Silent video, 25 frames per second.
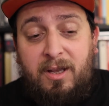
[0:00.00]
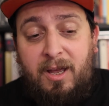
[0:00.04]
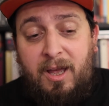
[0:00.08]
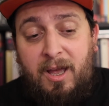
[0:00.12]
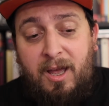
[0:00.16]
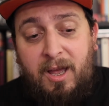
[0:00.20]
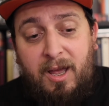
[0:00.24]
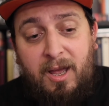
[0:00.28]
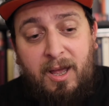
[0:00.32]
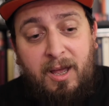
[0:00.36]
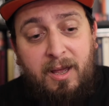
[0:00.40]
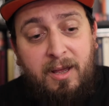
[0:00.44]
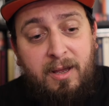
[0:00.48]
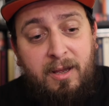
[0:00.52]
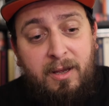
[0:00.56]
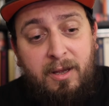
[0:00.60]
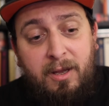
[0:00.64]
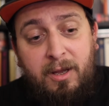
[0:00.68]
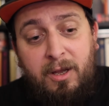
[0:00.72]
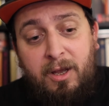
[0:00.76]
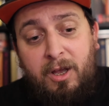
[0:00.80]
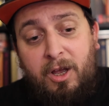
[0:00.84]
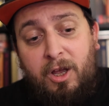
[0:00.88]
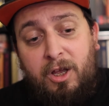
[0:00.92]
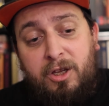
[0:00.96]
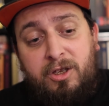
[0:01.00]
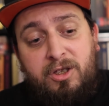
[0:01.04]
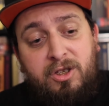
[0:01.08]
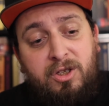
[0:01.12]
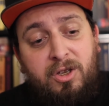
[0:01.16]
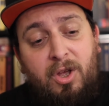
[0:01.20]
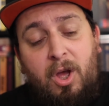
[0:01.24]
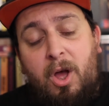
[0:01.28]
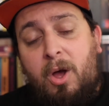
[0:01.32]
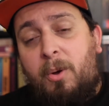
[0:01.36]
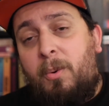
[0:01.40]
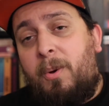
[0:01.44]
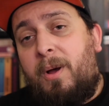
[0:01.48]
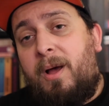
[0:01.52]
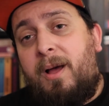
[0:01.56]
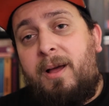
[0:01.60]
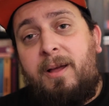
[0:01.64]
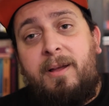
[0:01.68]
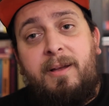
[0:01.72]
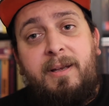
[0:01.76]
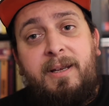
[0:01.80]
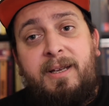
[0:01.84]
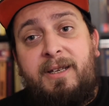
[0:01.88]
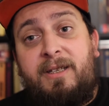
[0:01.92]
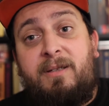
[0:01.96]

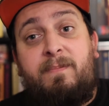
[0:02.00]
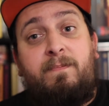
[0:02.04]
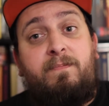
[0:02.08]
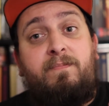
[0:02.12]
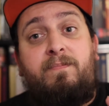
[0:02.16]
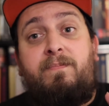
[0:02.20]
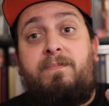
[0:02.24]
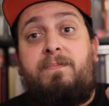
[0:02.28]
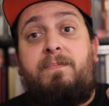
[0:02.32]
Asawa is